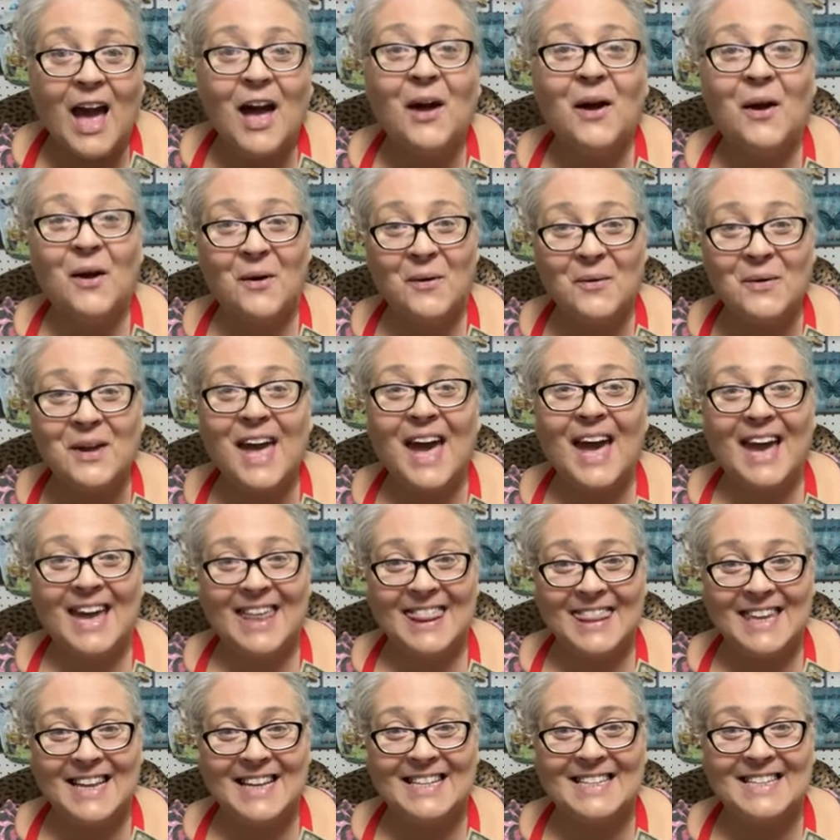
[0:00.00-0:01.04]

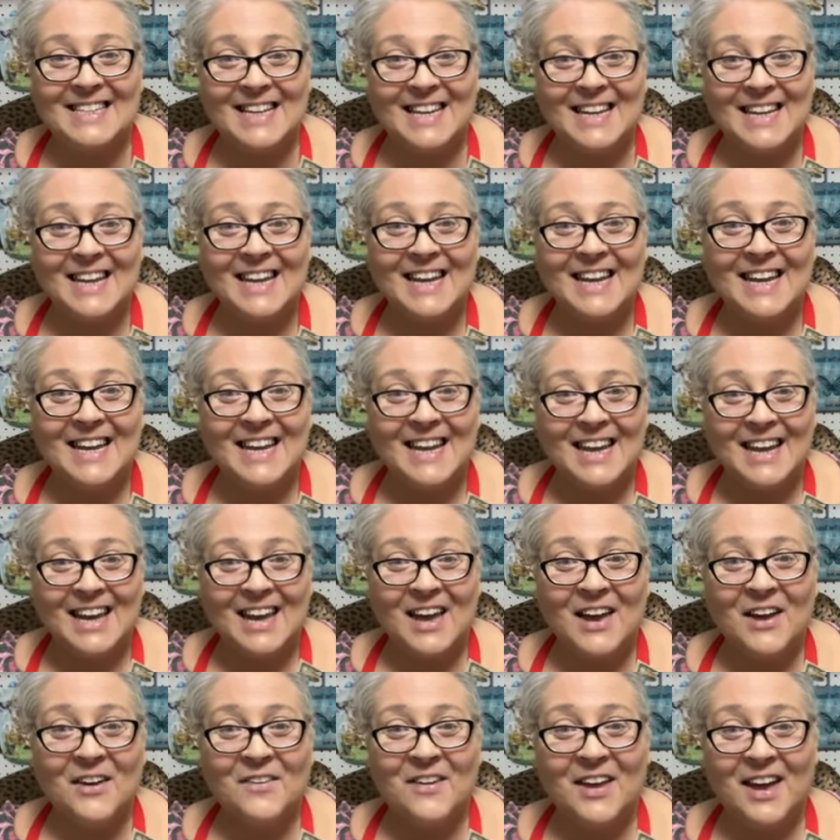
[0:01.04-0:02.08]
Okay, Linda.
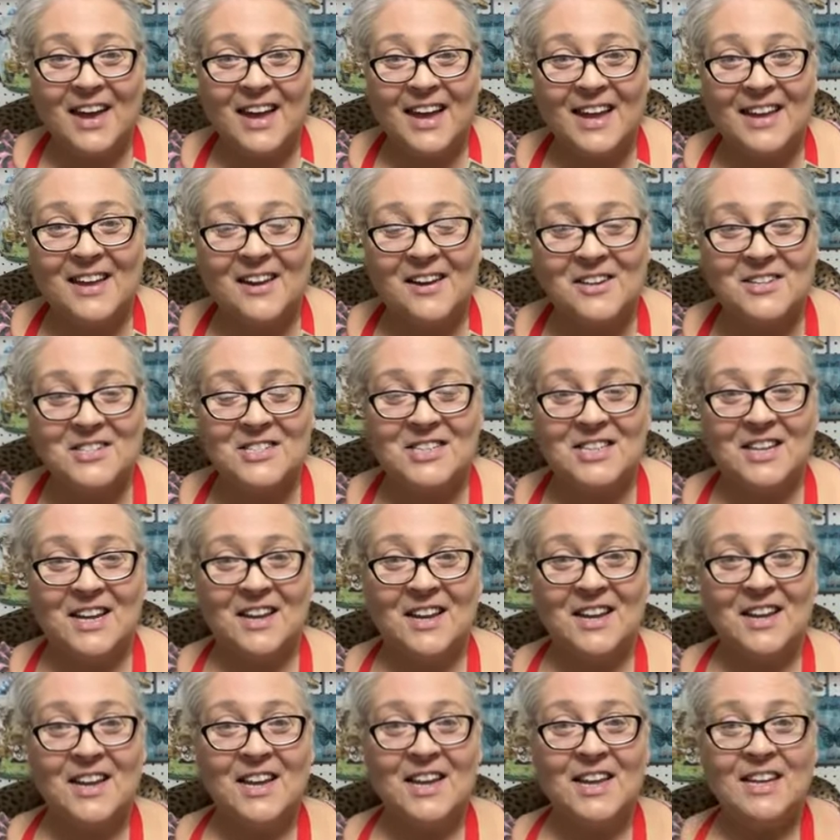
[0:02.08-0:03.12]
Okay,
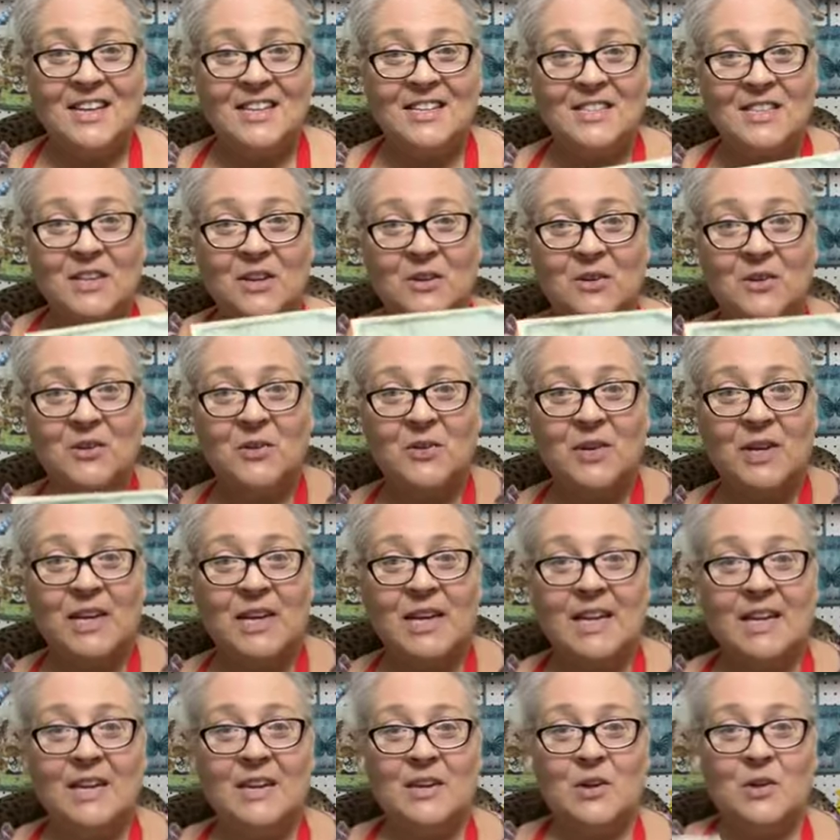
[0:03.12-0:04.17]
gotcha. So
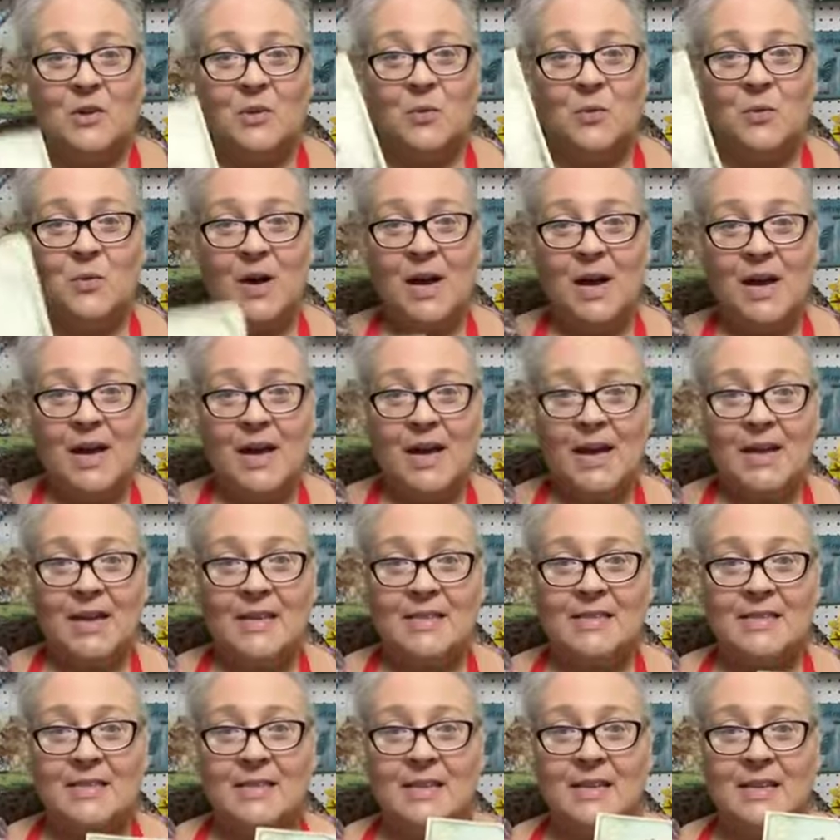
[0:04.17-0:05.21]
green or
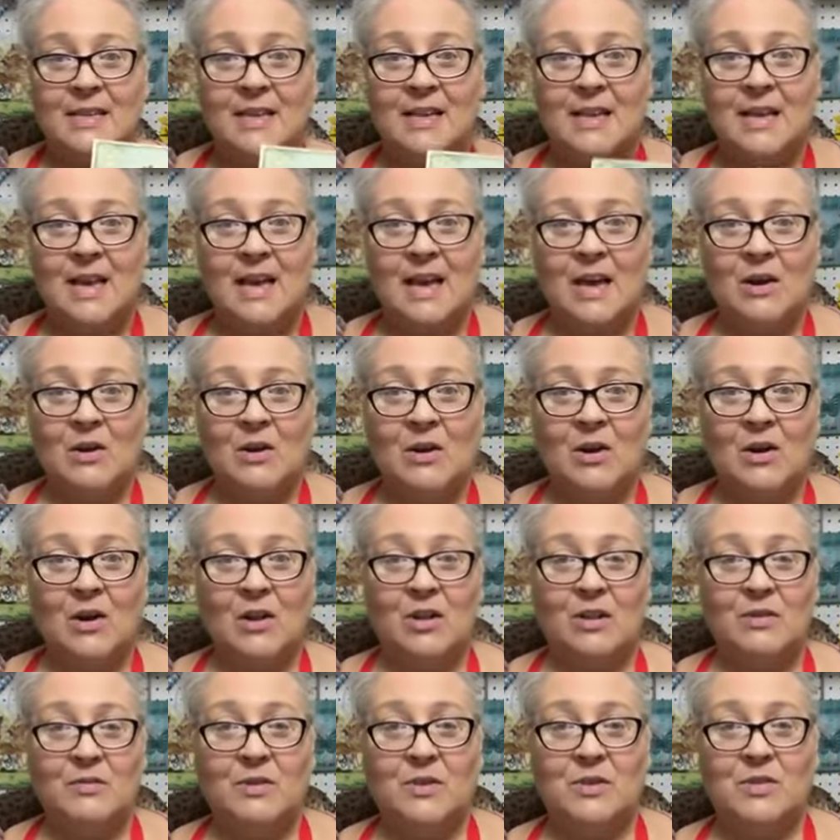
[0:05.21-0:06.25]
white. How are
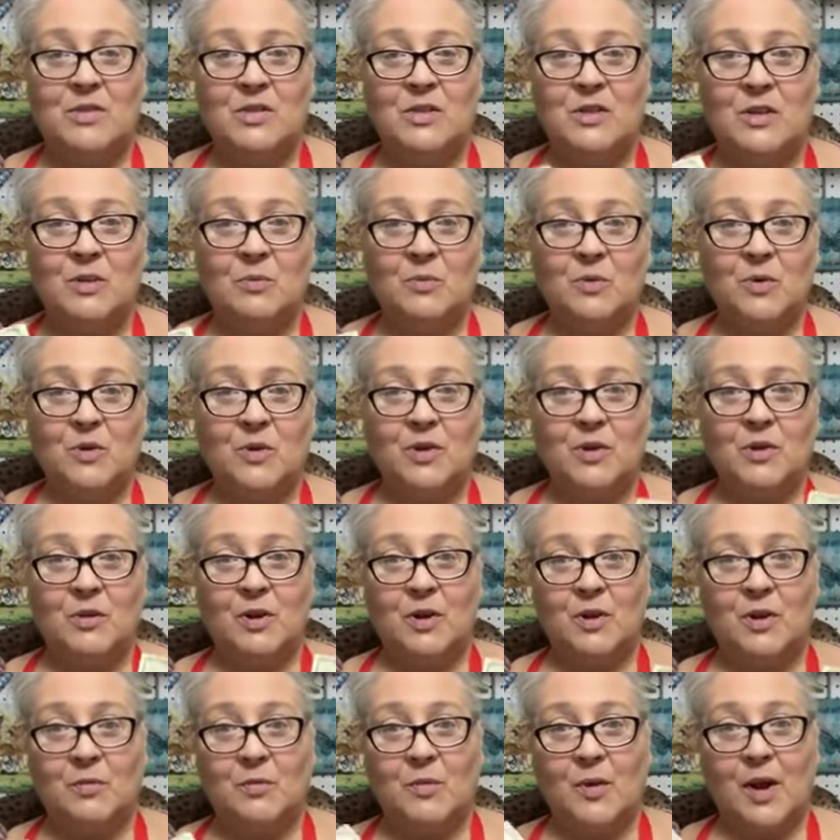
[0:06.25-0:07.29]
all of you doing? We're doing
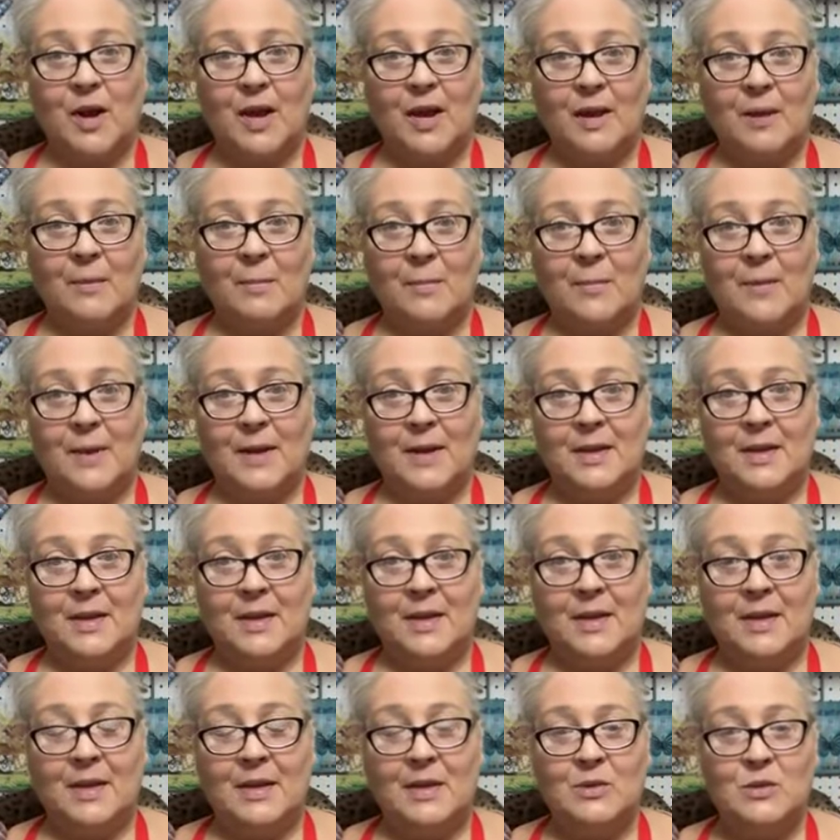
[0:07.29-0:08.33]
all right,
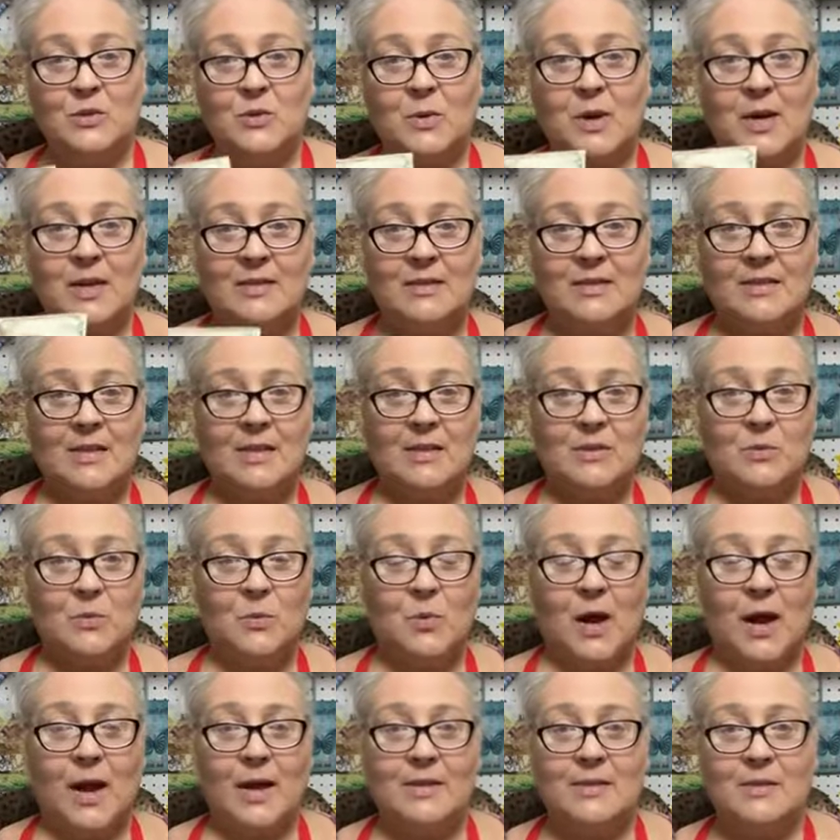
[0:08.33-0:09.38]
Amanda. Dwight says
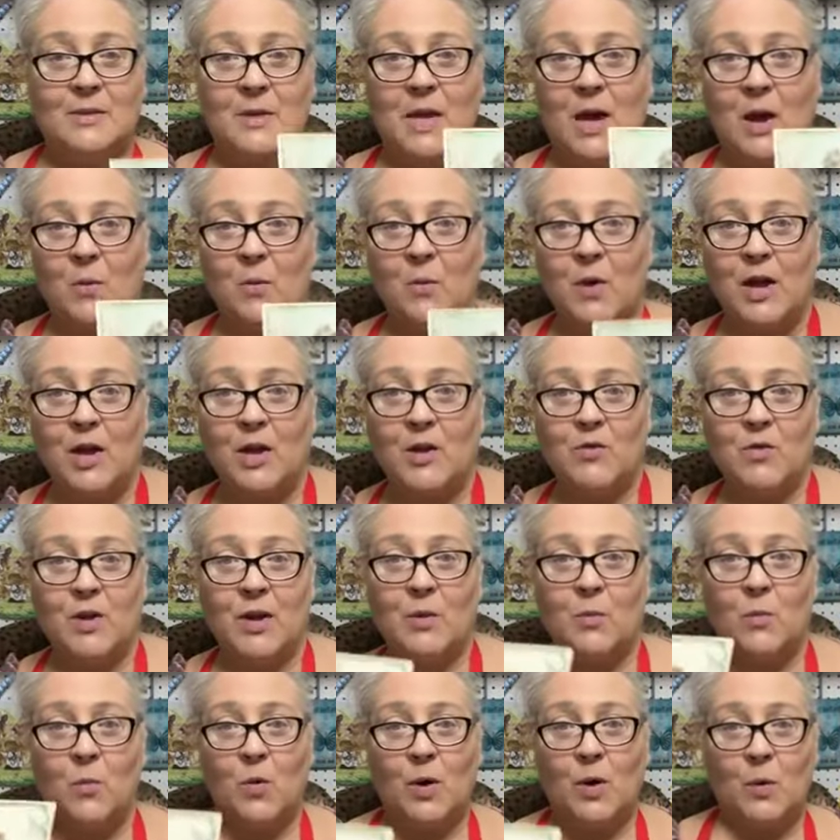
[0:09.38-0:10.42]
white. So got one
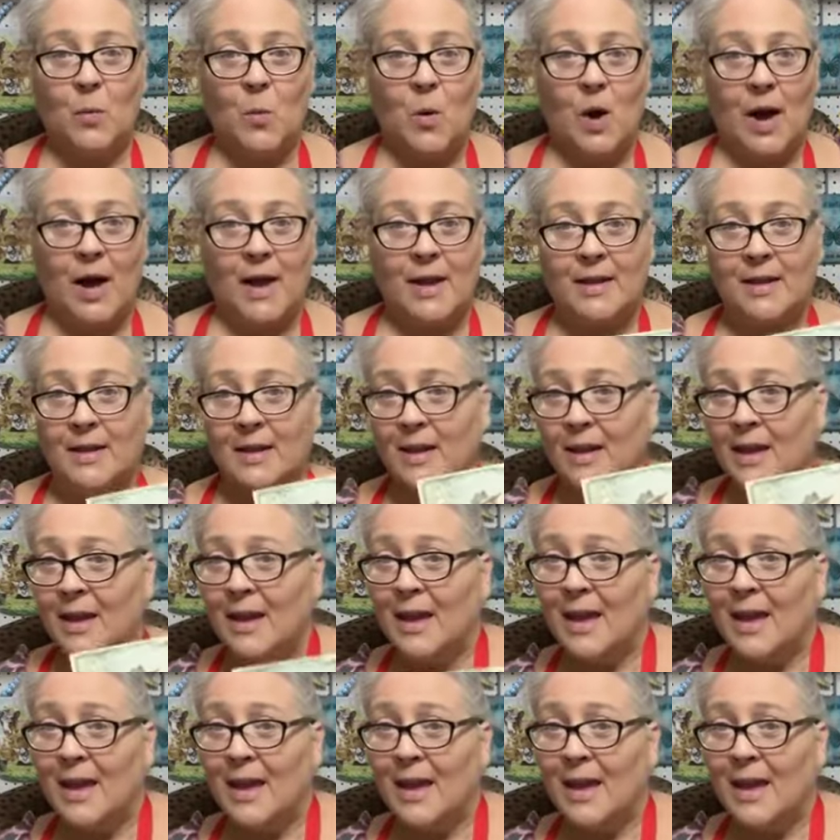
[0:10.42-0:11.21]
green, one white.